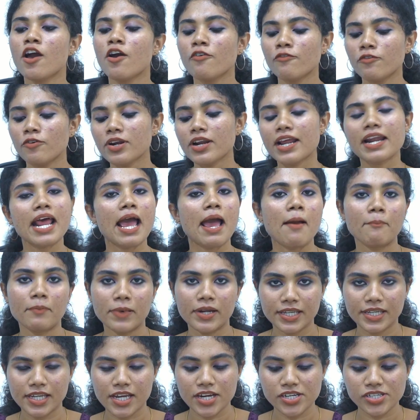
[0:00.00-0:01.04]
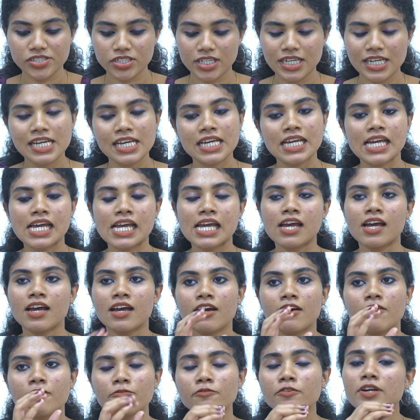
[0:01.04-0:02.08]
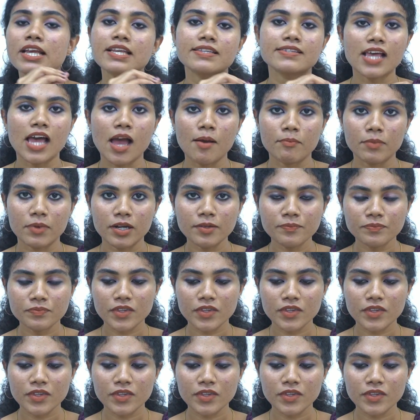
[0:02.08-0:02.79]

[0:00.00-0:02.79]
for an application. For example,